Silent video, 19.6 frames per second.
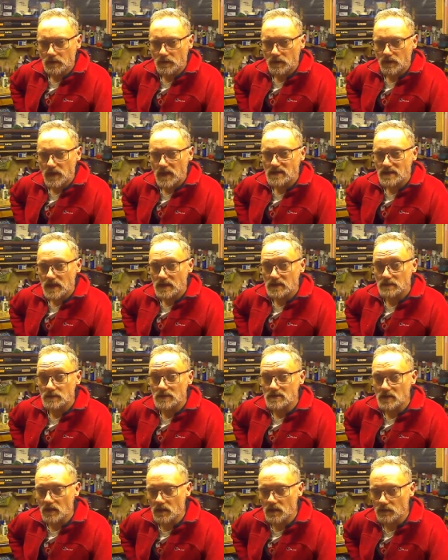Things had to be
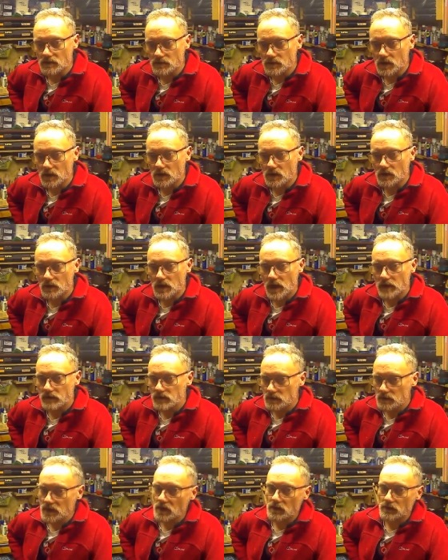done rather than having
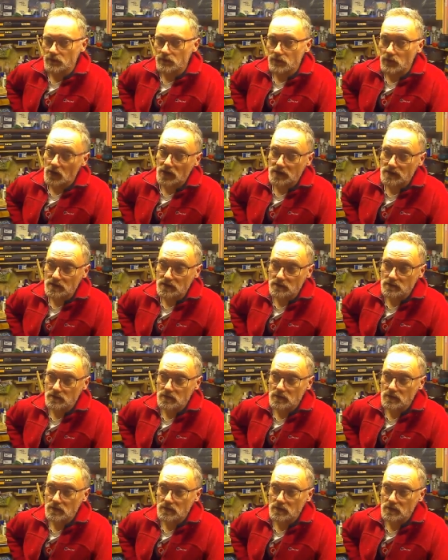to be done right.